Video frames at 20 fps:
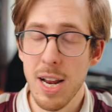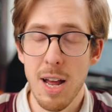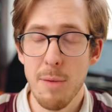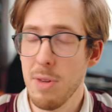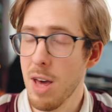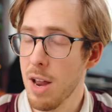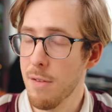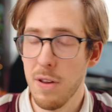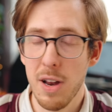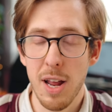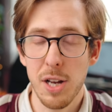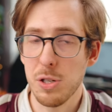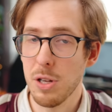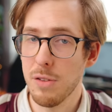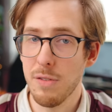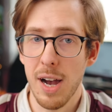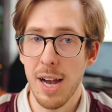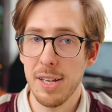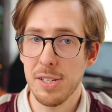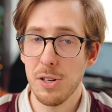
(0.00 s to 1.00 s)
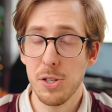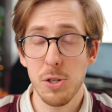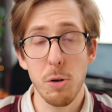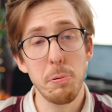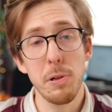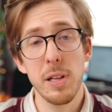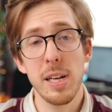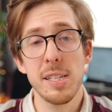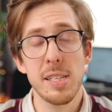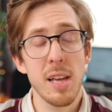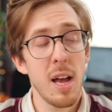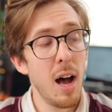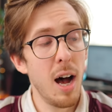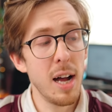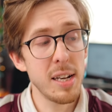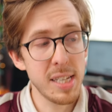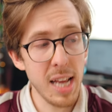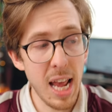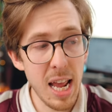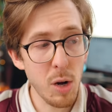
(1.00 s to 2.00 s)
I'm not a financial advisor. So please
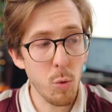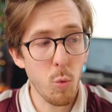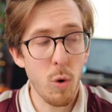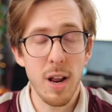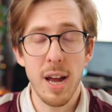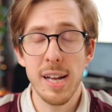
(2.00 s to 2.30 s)
take what